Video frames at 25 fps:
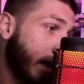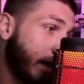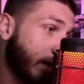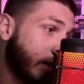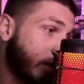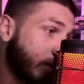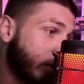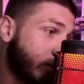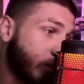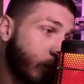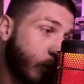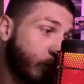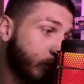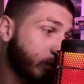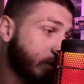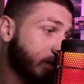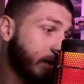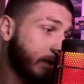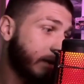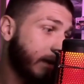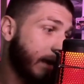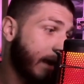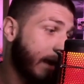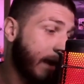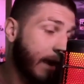I don't
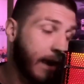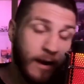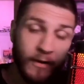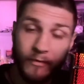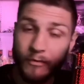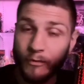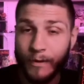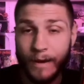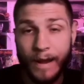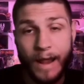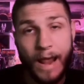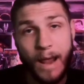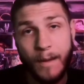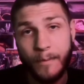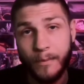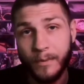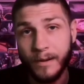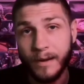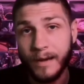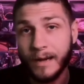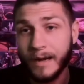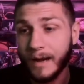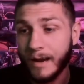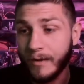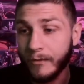see that ever
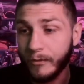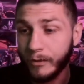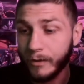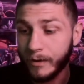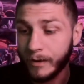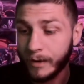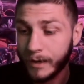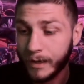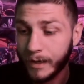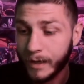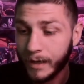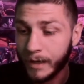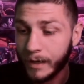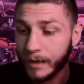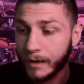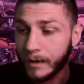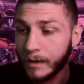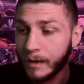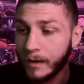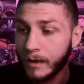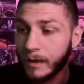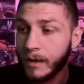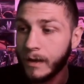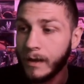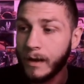happening ever again.